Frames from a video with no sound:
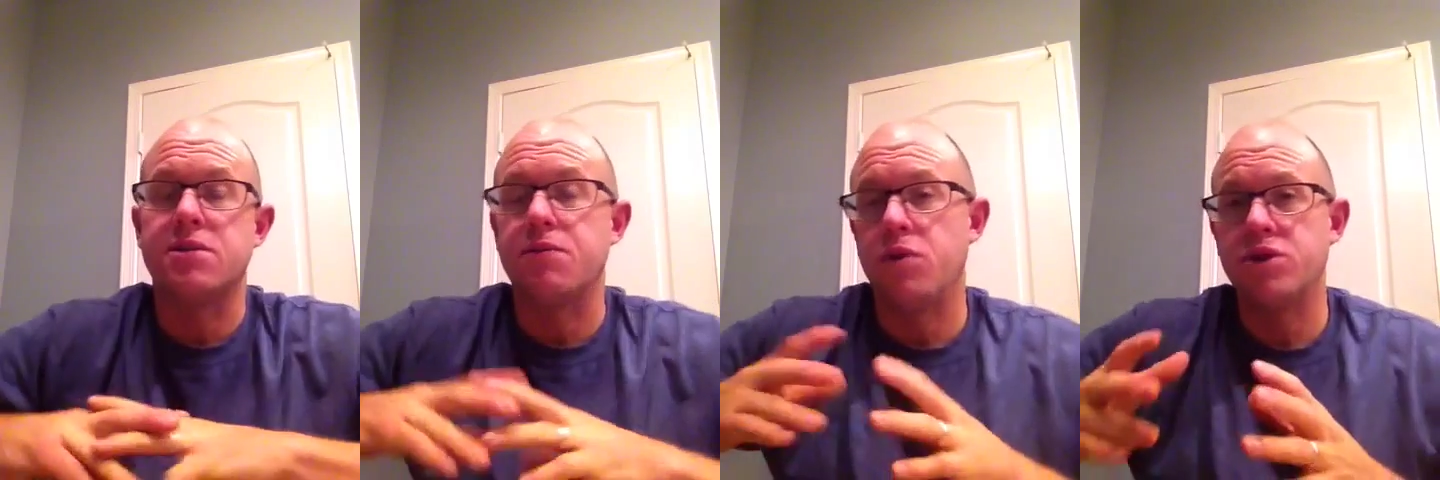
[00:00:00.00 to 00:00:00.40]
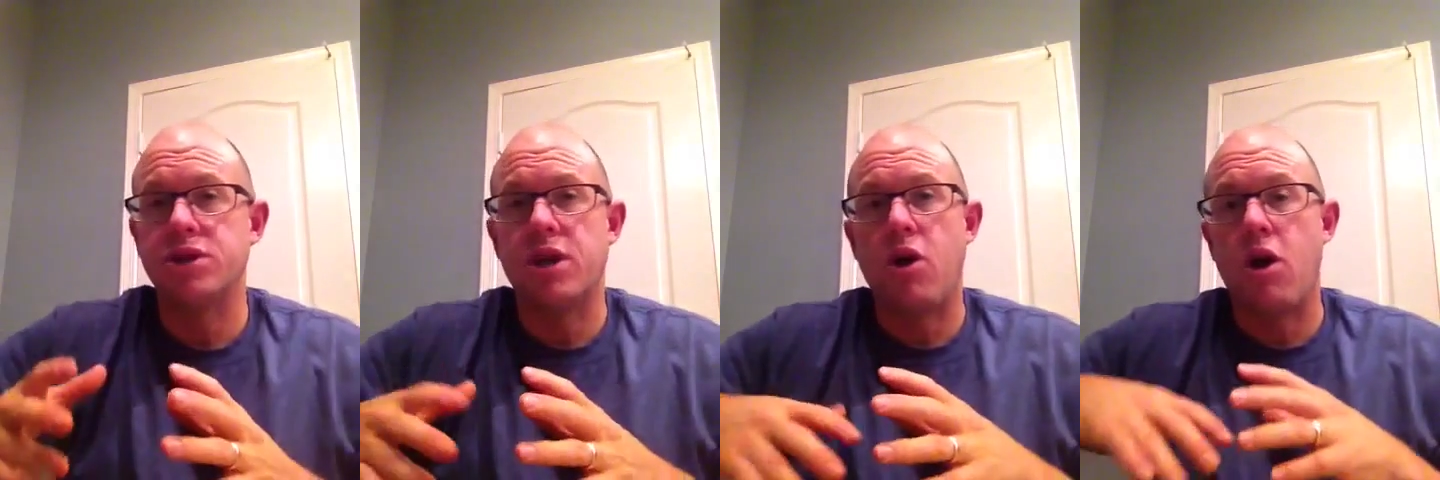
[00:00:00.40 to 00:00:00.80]

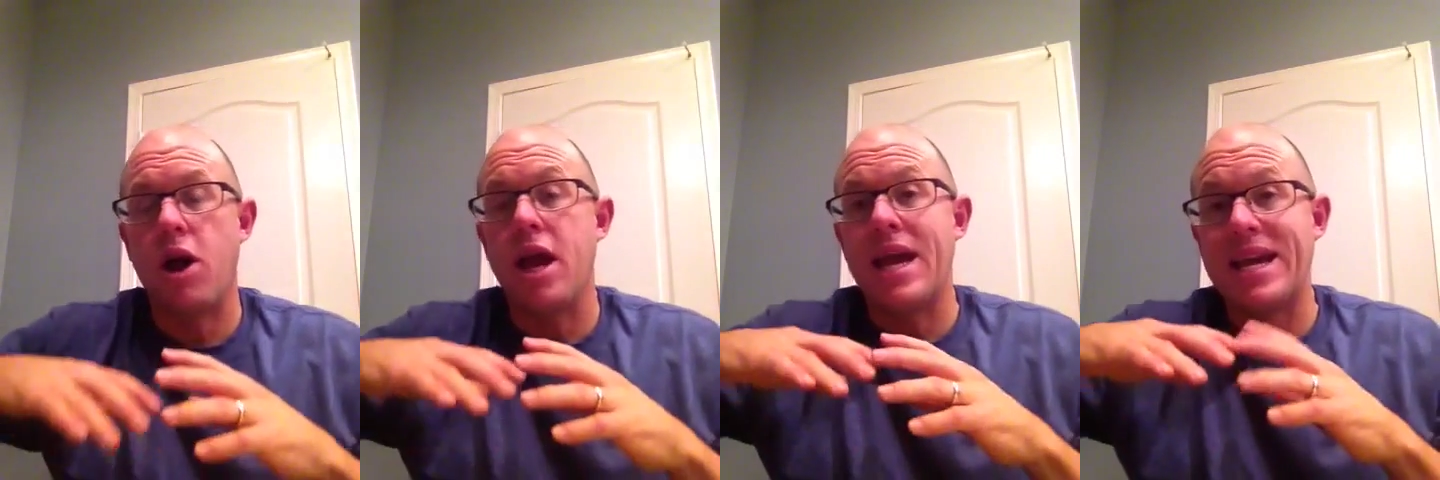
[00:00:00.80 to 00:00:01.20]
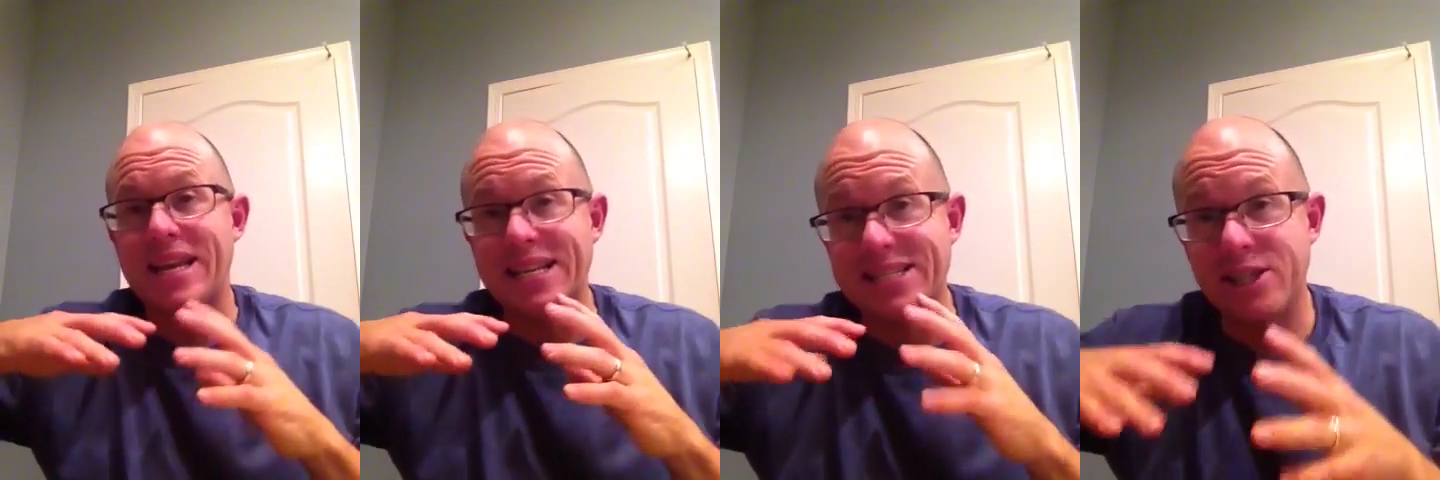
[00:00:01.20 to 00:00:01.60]
unfortunately, are
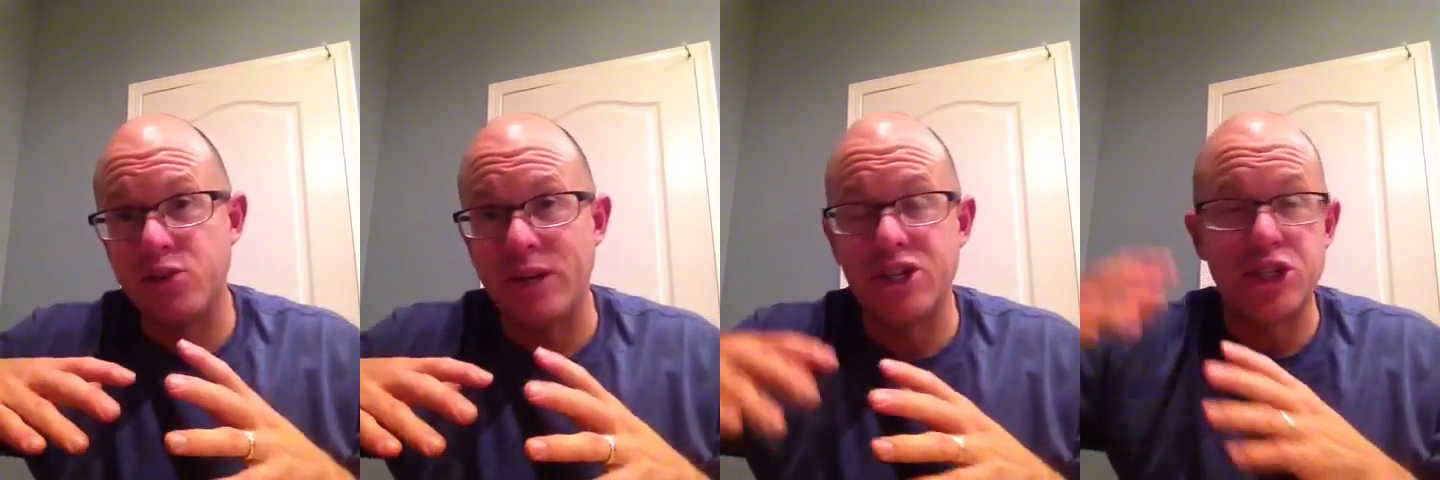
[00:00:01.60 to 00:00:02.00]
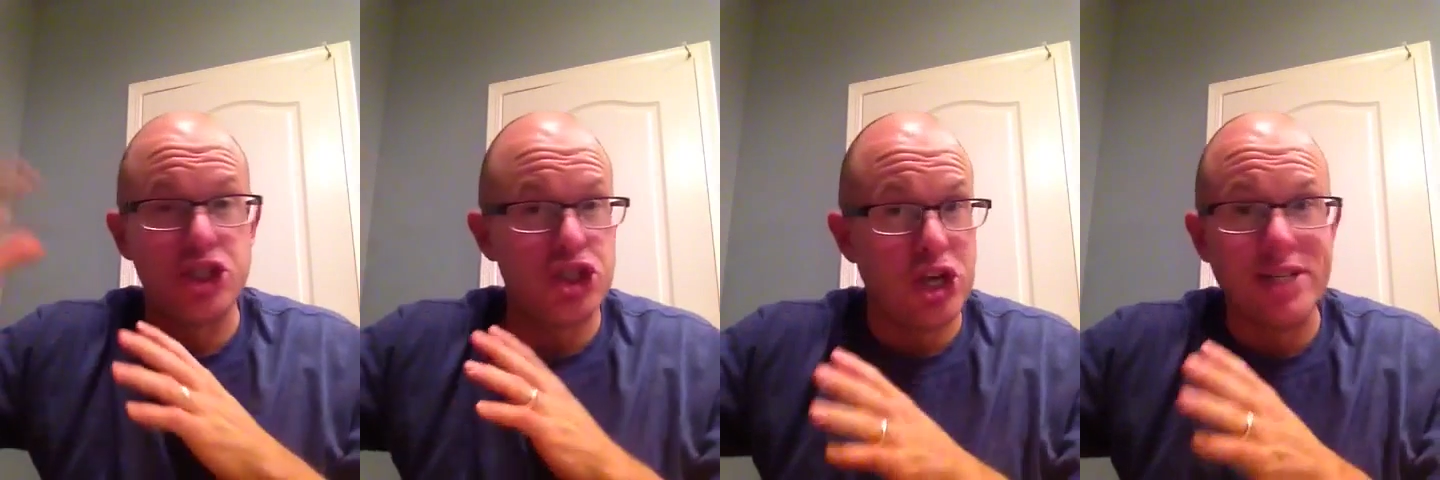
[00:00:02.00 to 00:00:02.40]
in a
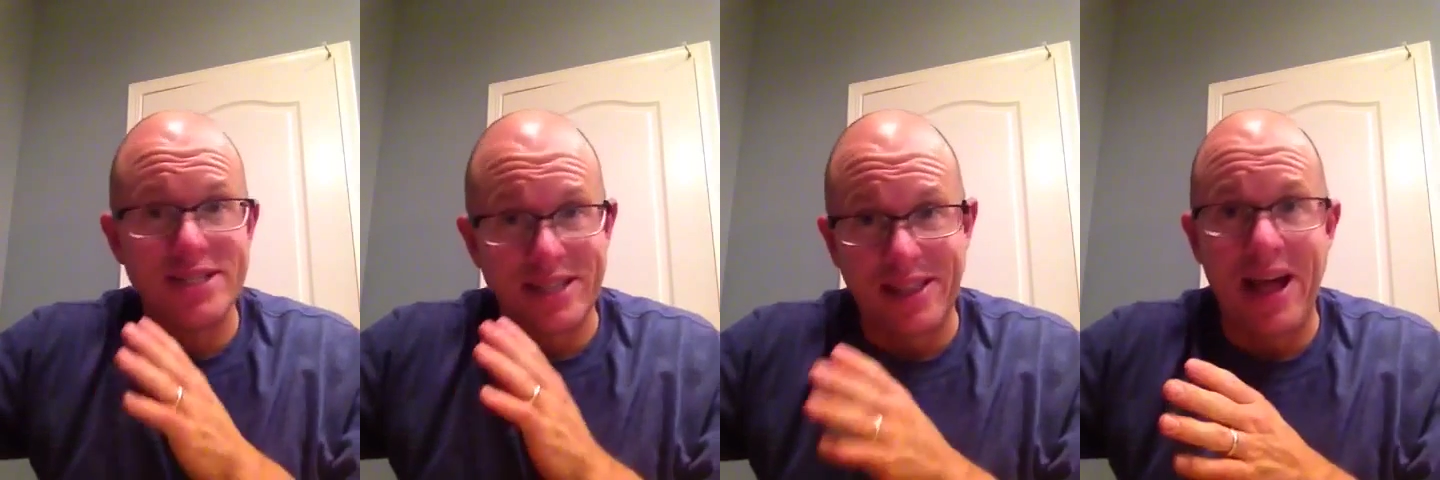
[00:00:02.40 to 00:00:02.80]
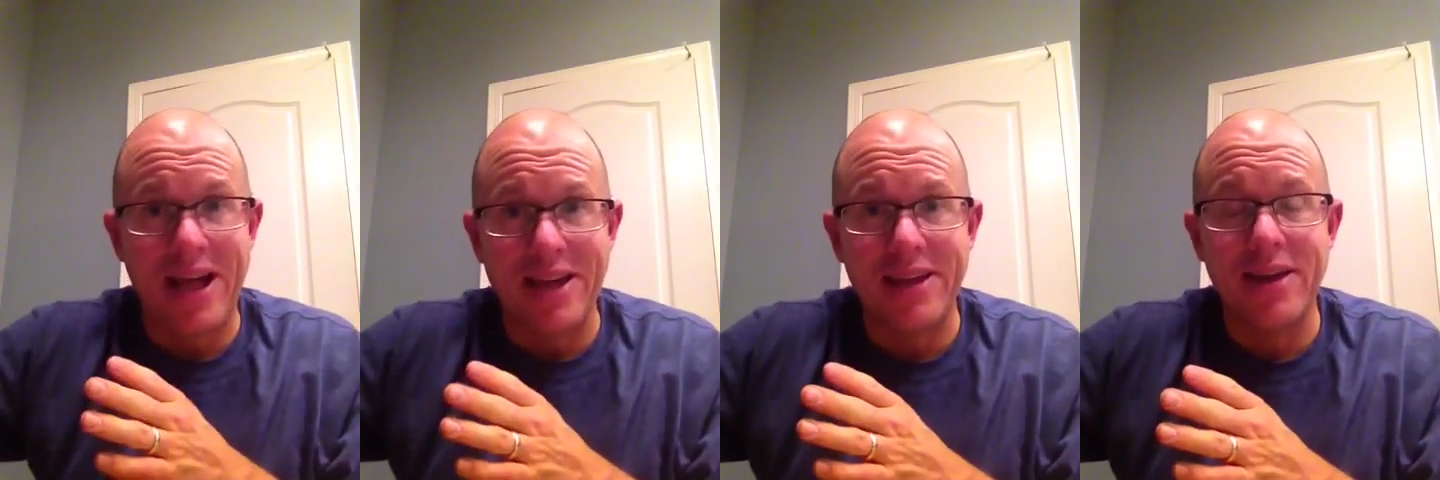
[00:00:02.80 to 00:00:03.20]
situation just
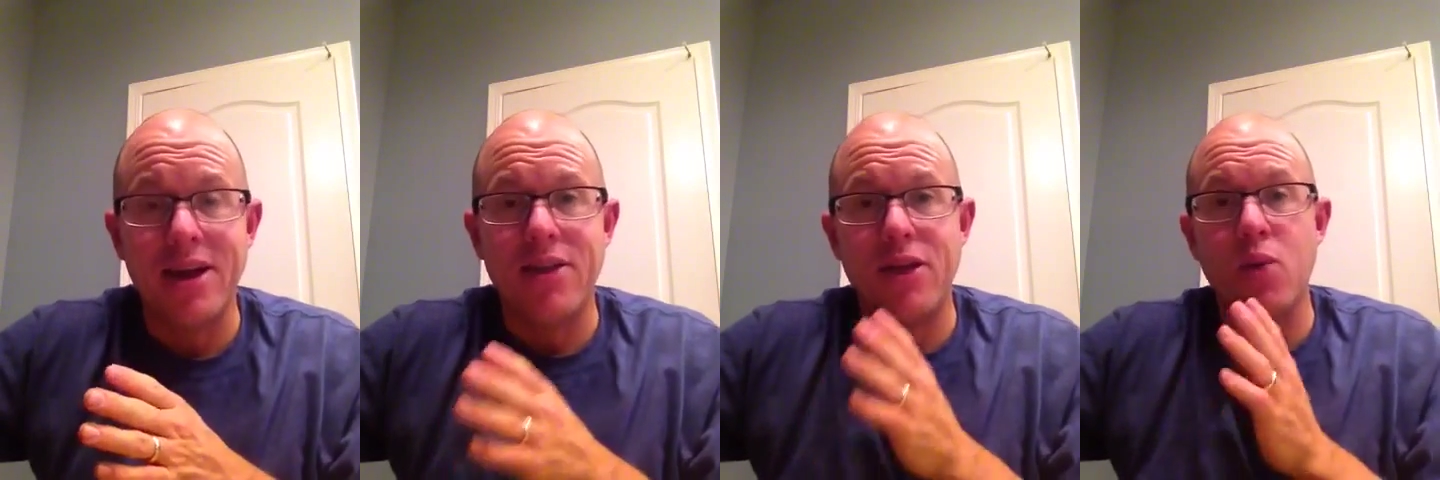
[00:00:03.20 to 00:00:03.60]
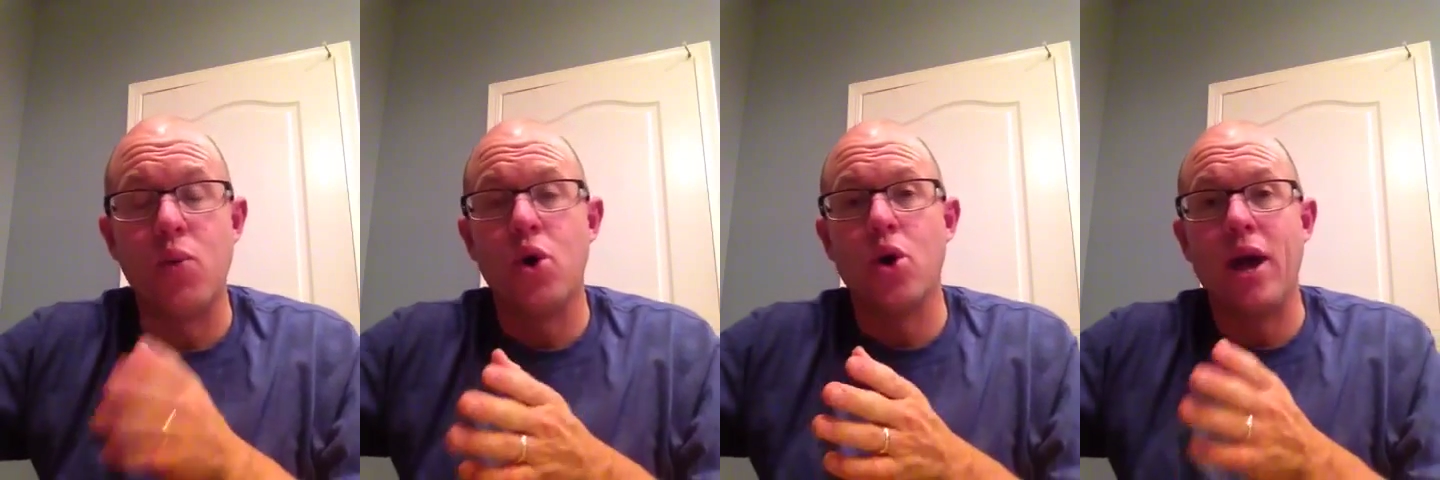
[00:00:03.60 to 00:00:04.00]
like they
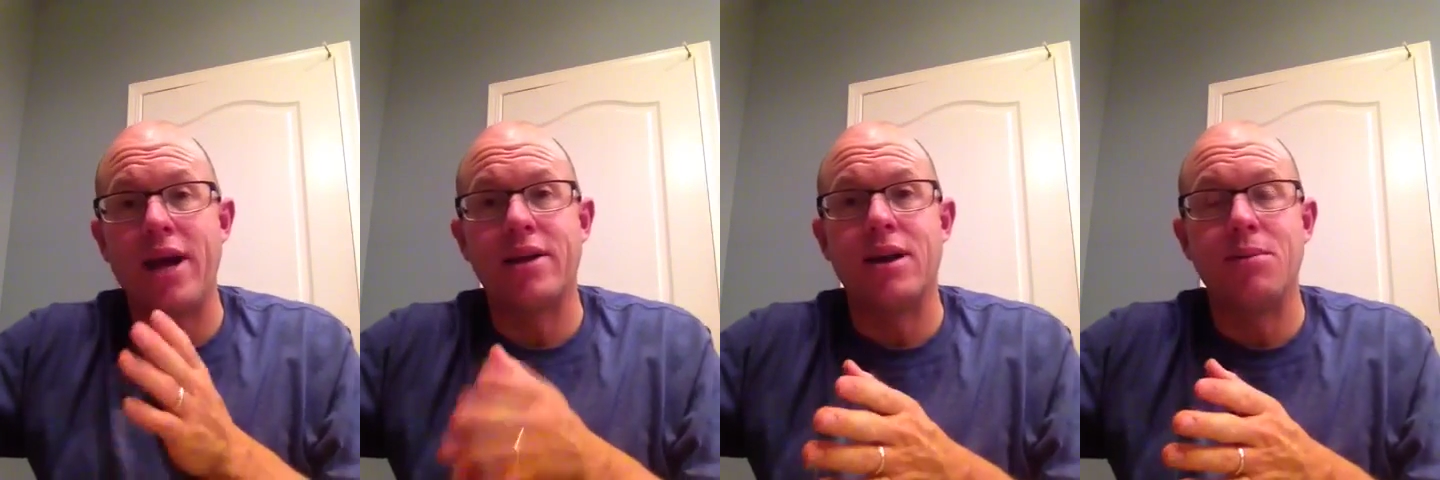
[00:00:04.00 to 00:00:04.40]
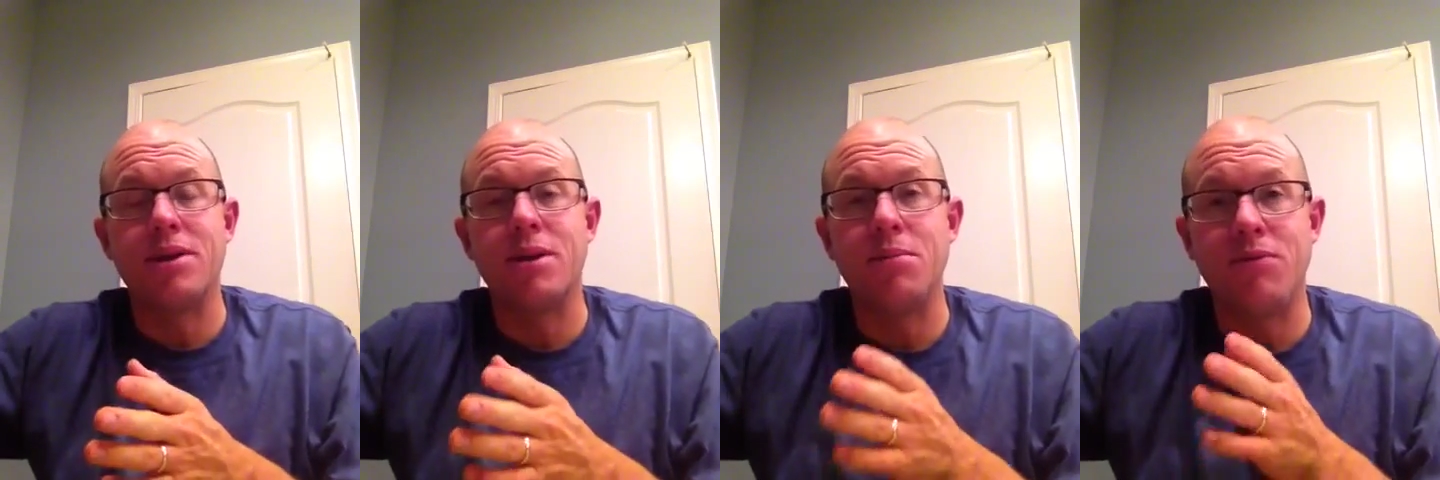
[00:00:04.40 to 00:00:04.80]
were
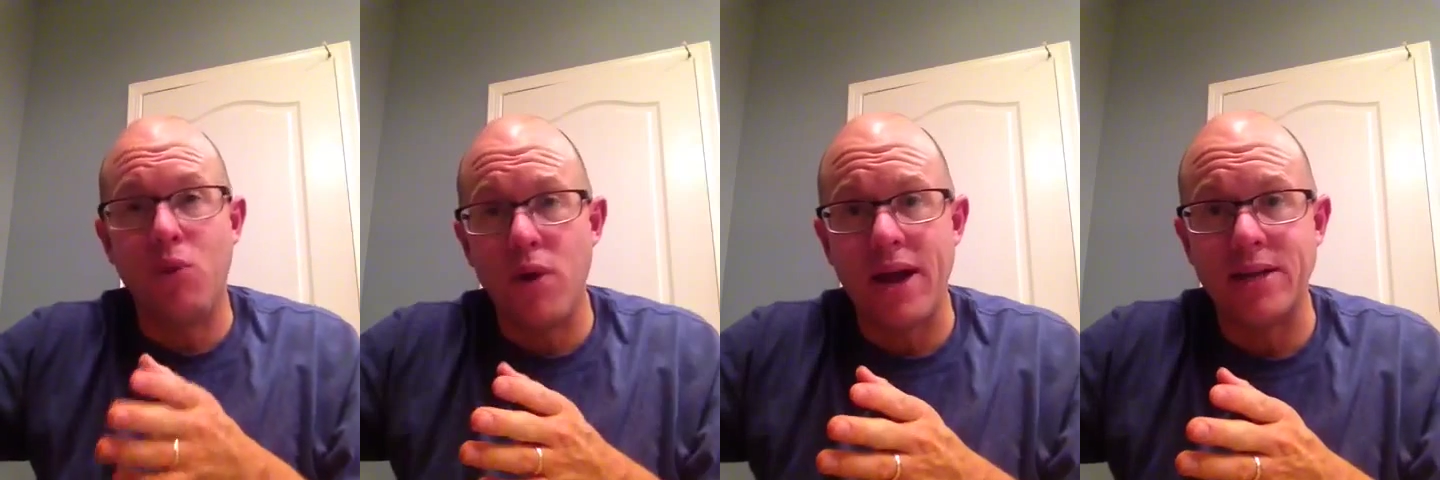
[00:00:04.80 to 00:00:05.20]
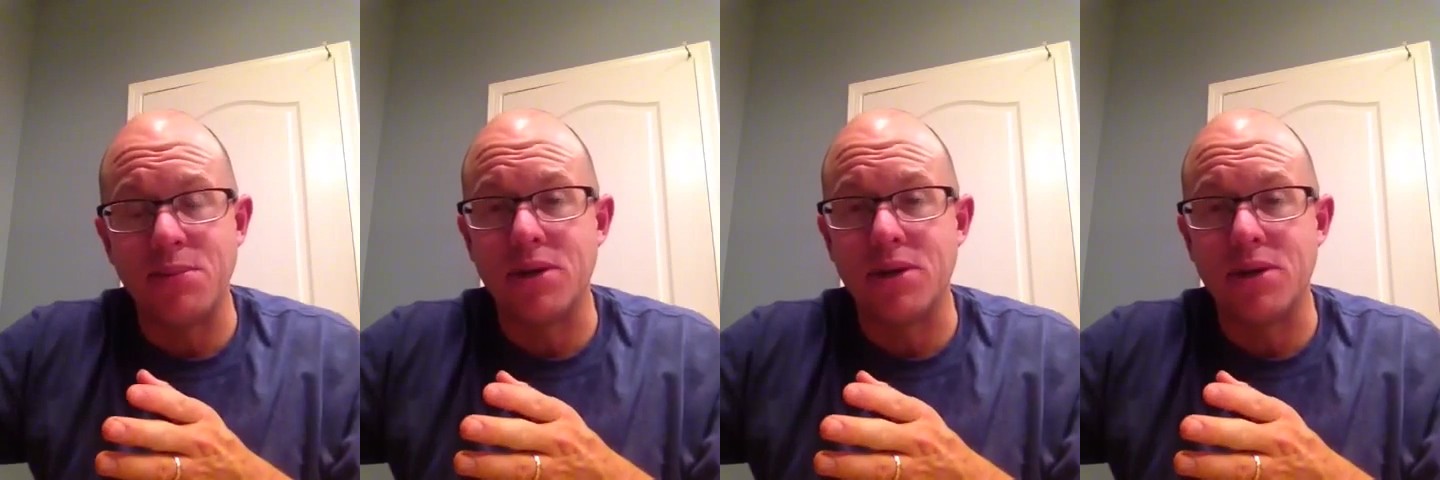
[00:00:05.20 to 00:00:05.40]
economically beforehand,